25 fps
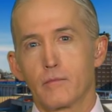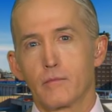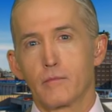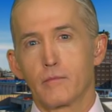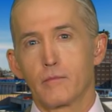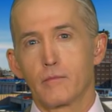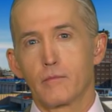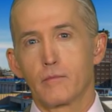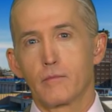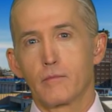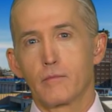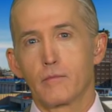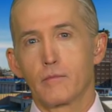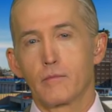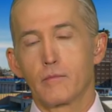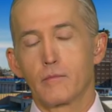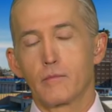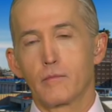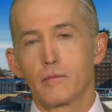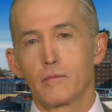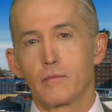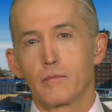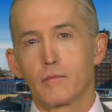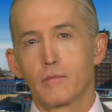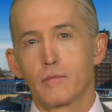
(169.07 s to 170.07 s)

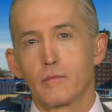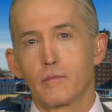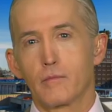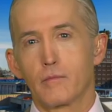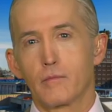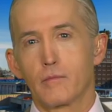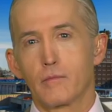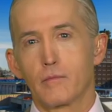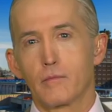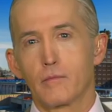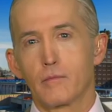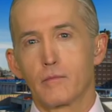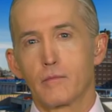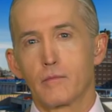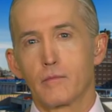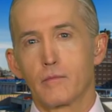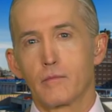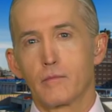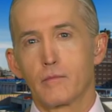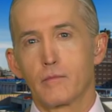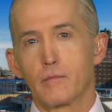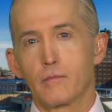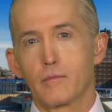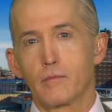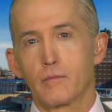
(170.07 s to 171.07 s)

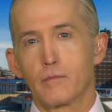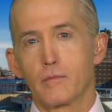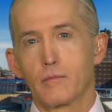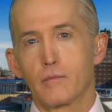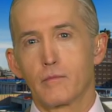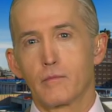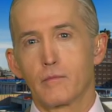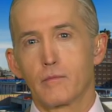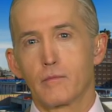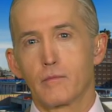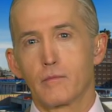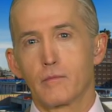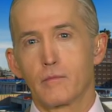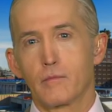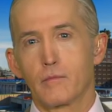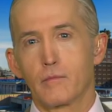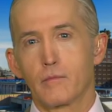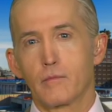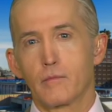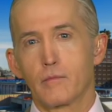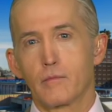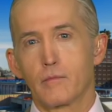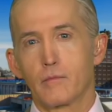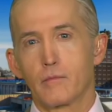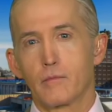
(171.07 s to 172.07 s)

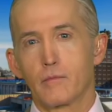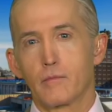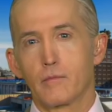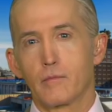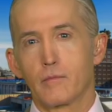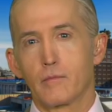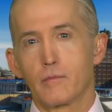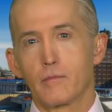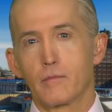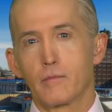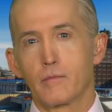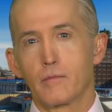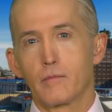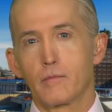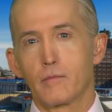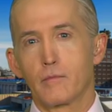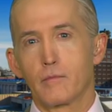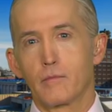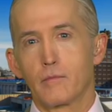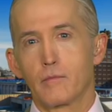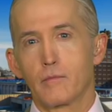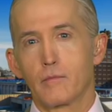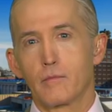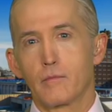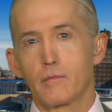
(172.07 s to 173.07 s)

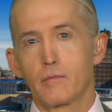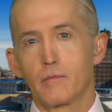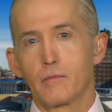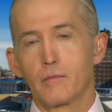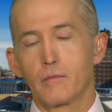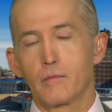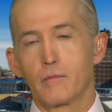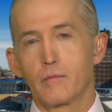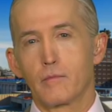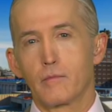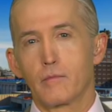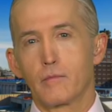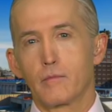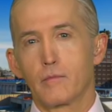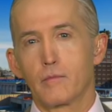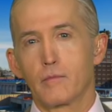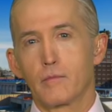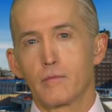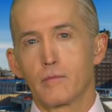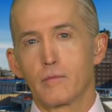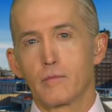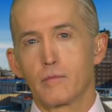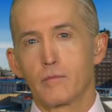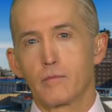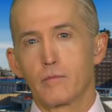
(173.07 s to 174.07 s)

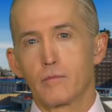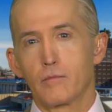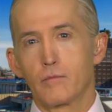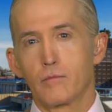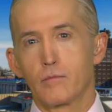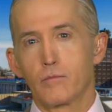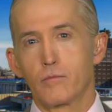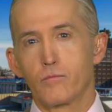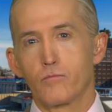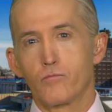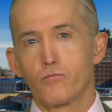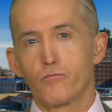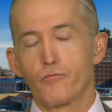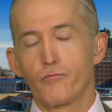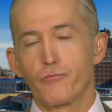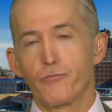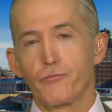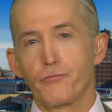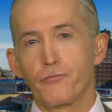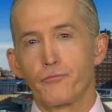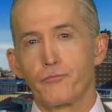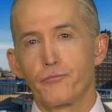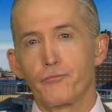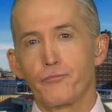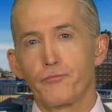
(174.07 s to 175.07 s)

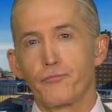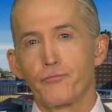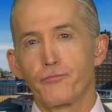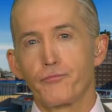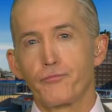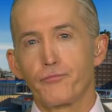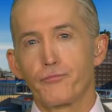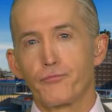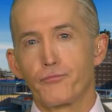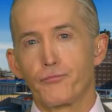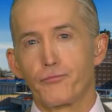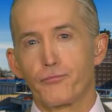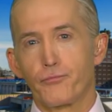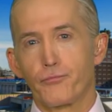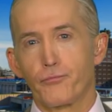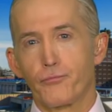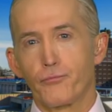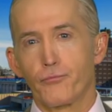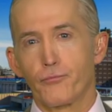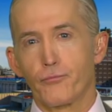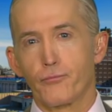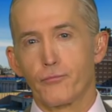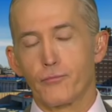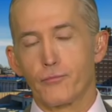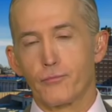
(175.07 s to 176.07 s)

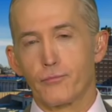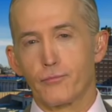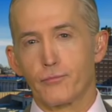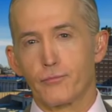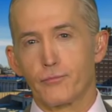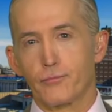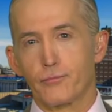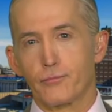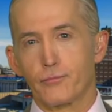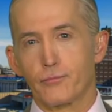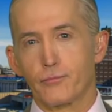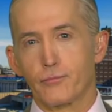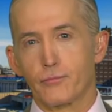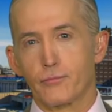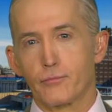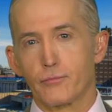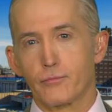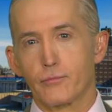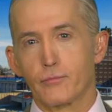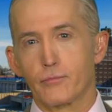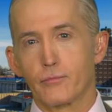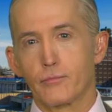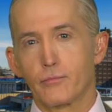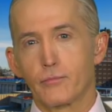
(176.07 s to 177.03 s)
[no speech]